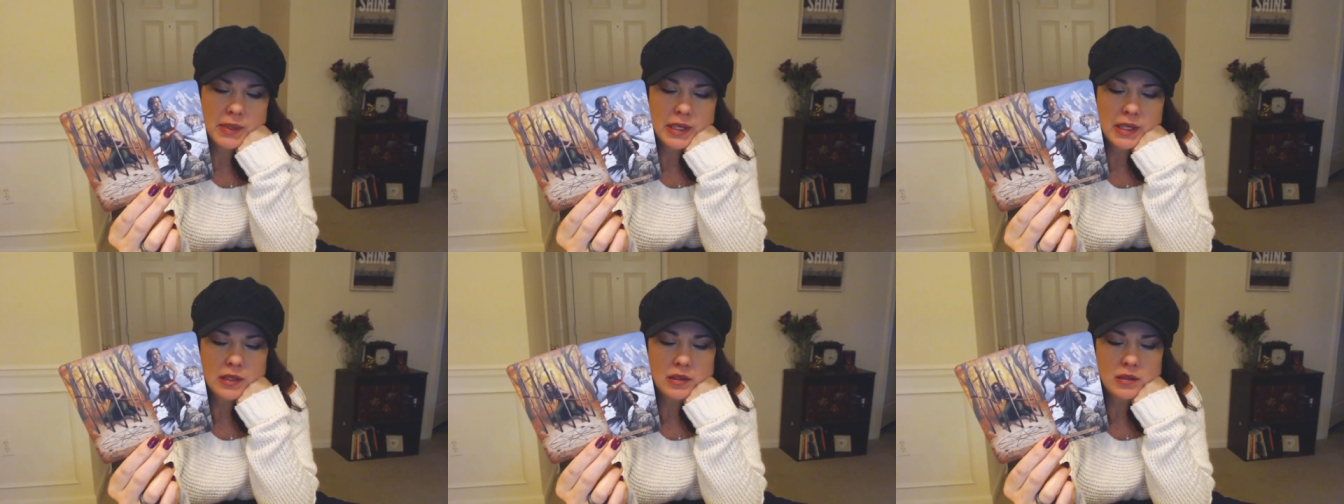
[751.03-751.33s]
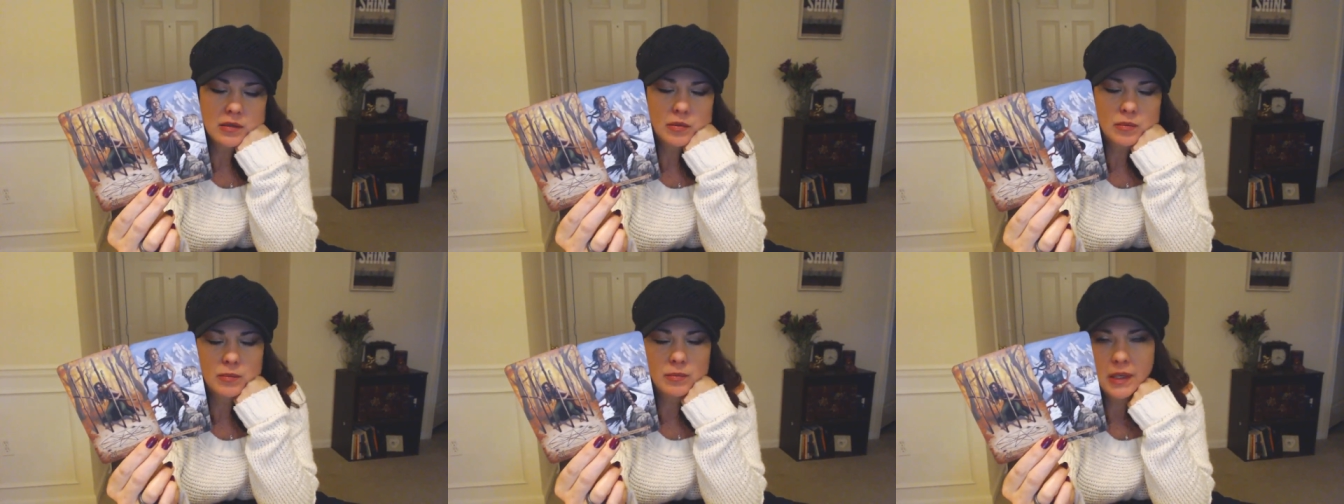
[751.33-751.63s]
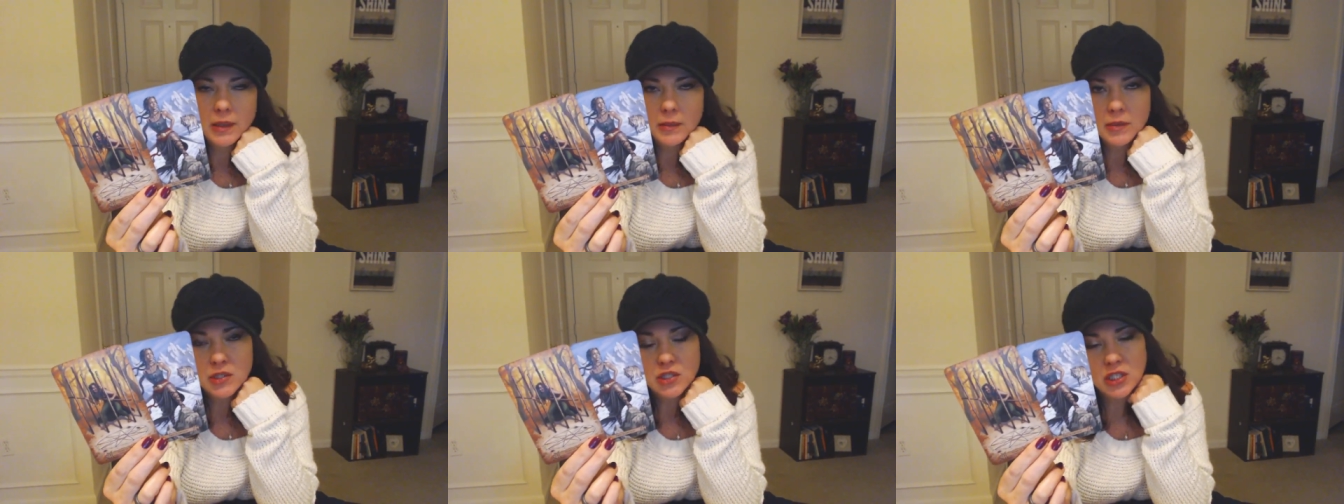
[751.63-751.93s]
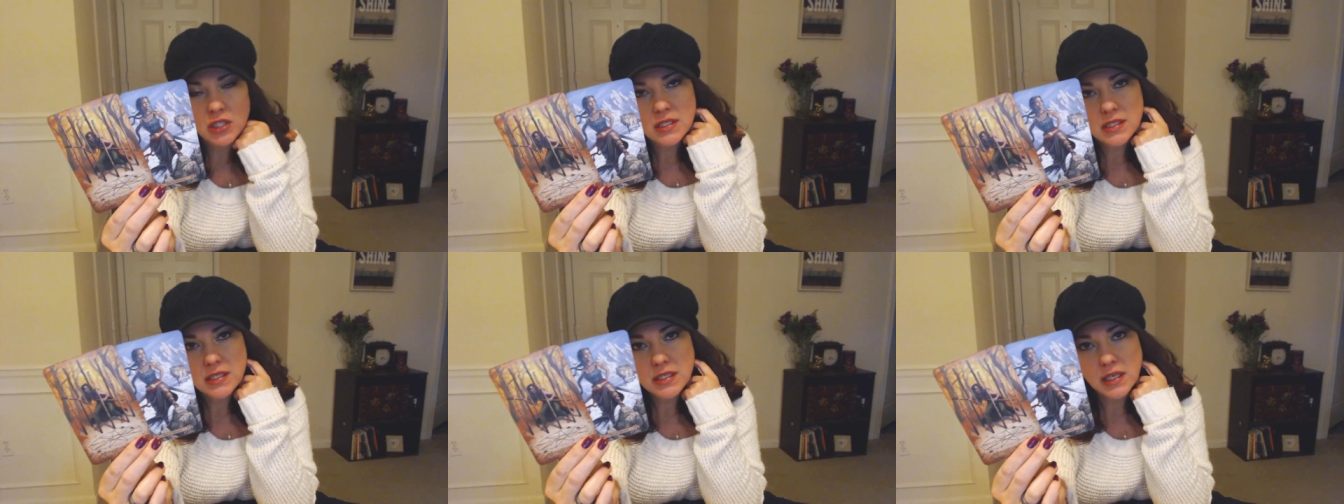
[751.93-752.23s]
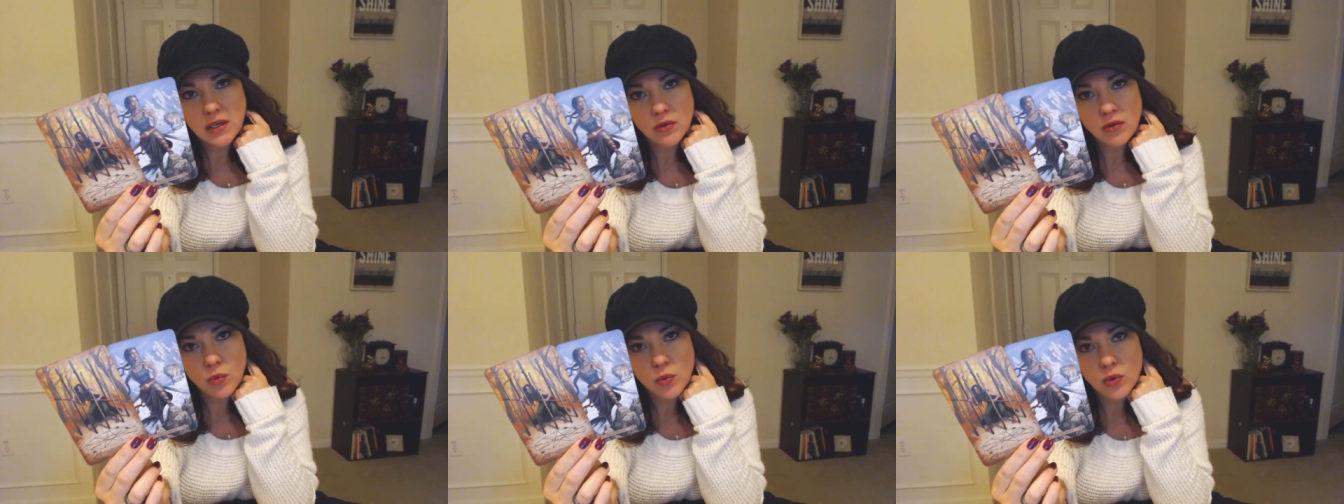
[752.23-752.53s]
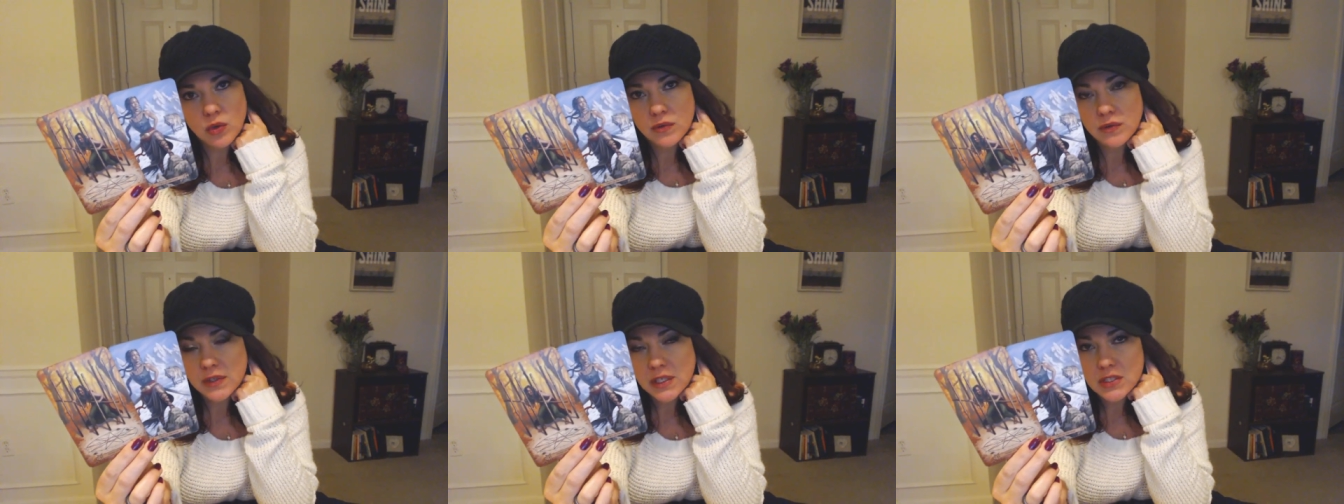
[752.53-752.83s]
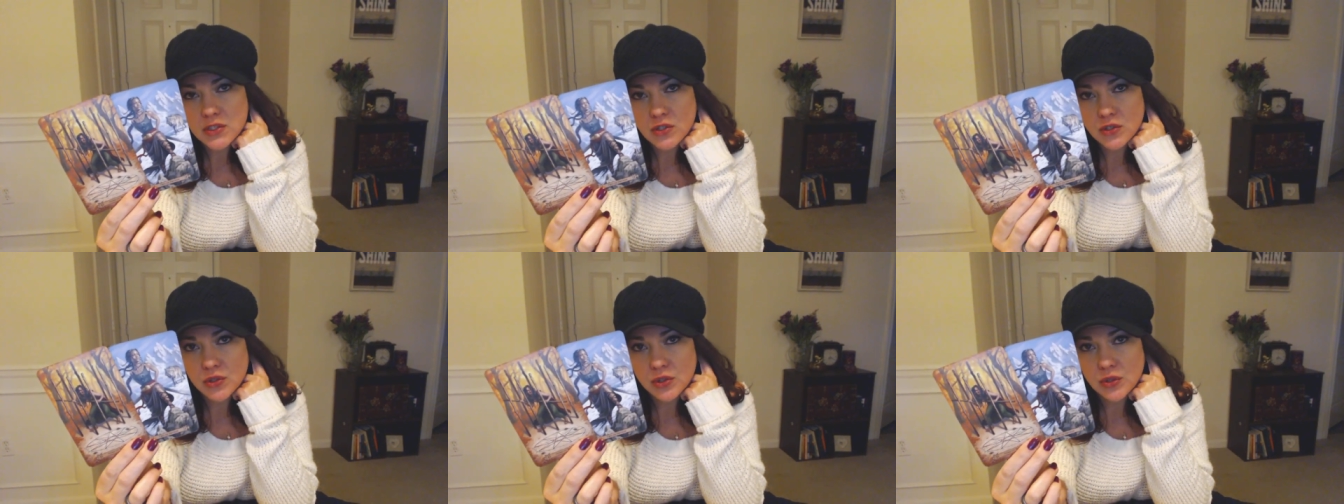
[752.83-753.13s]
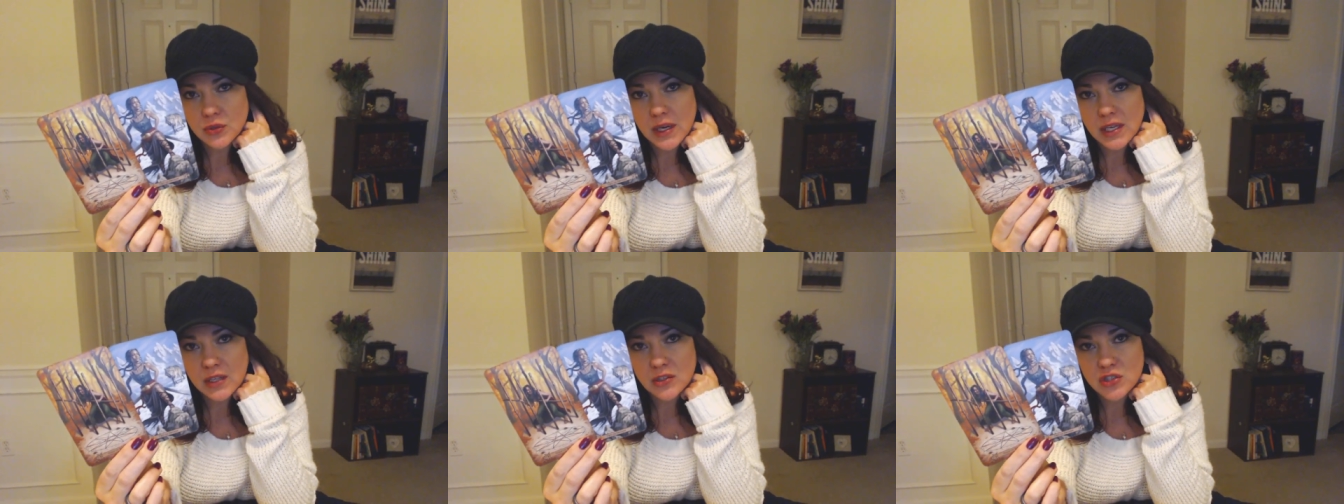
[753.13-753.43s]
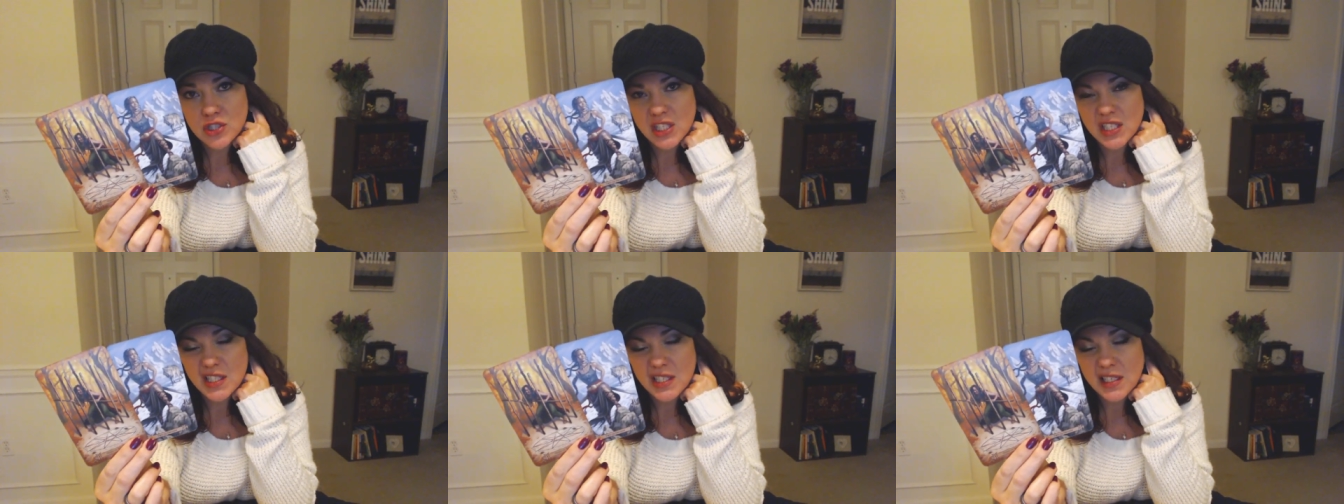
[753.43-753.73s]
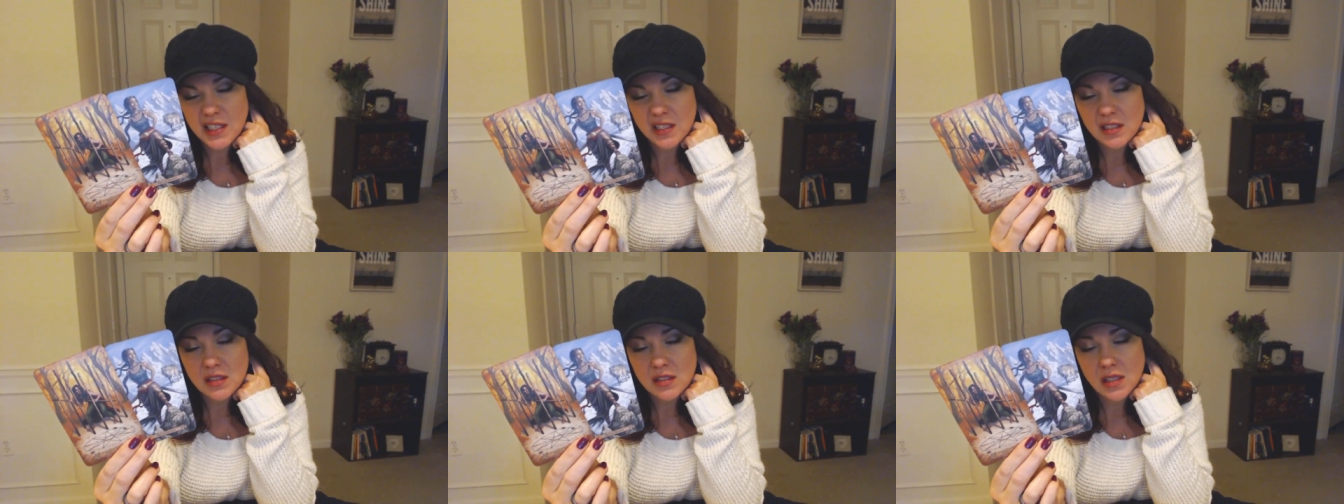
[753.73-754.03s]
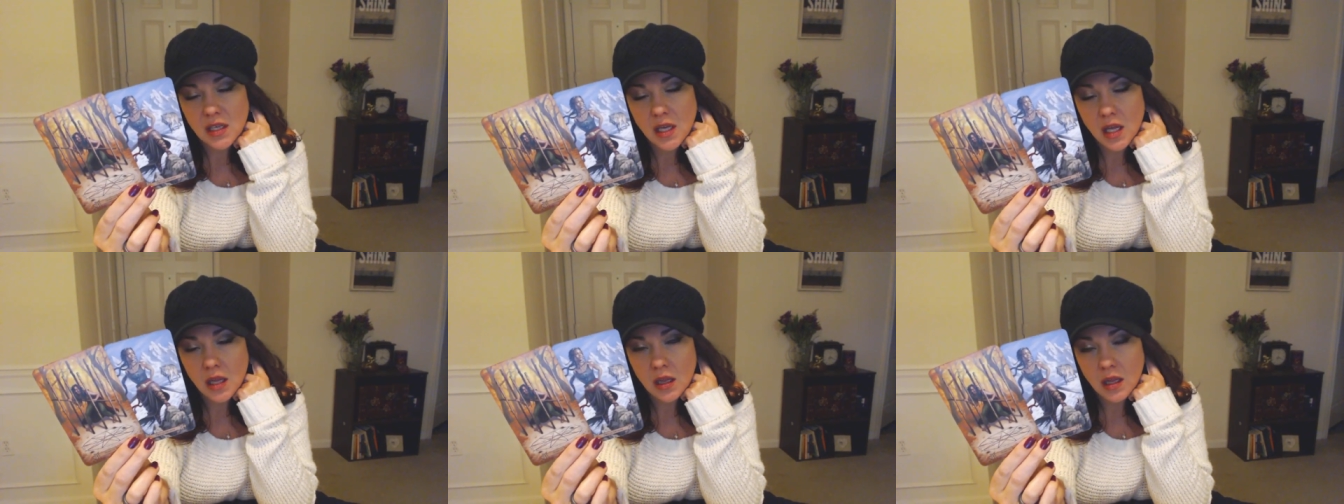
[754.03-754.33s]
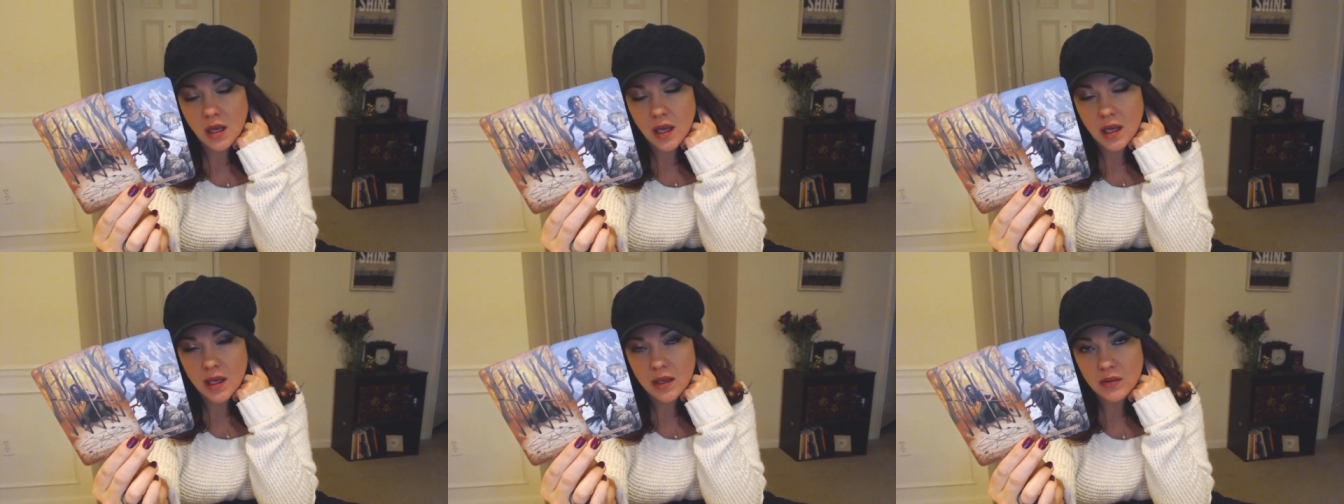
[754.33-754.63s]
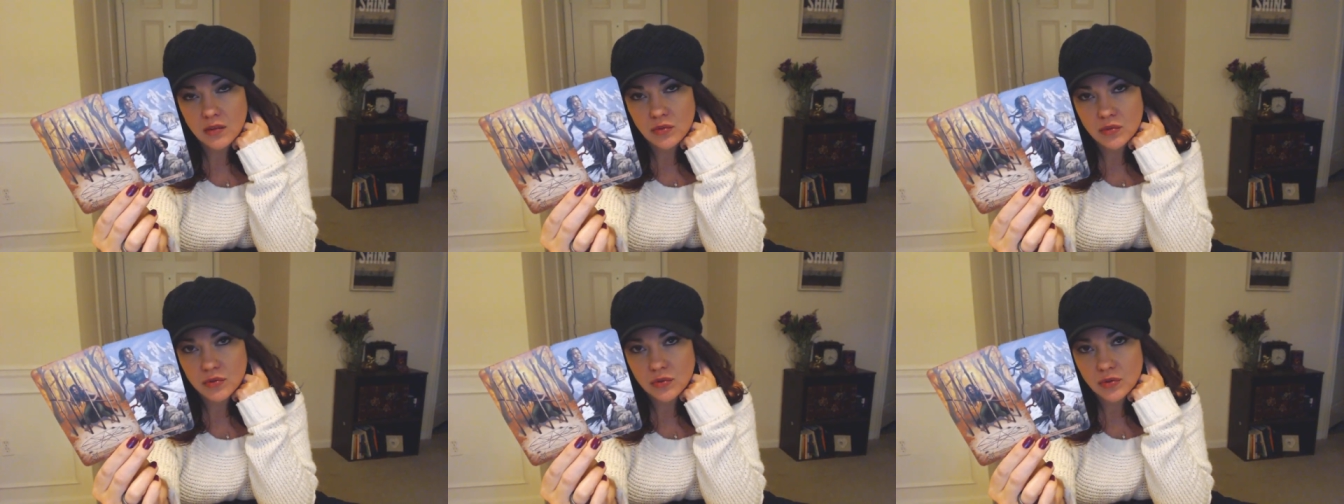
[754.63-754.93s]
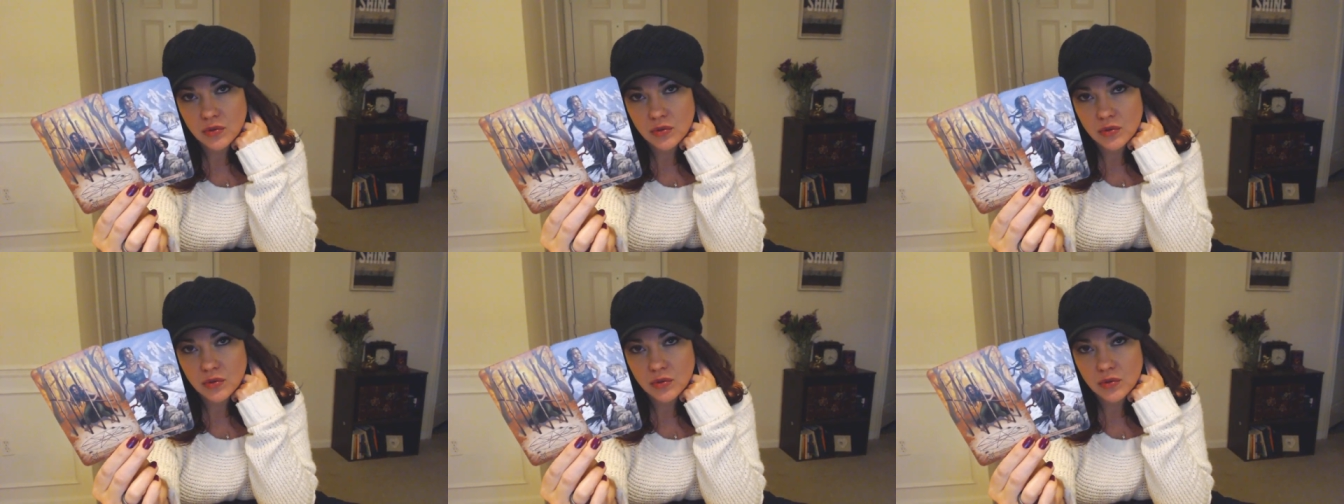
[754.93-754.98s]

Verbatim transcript: but maybe she doesn't hear the wolf and doesn't turn around. She gets eaten alive.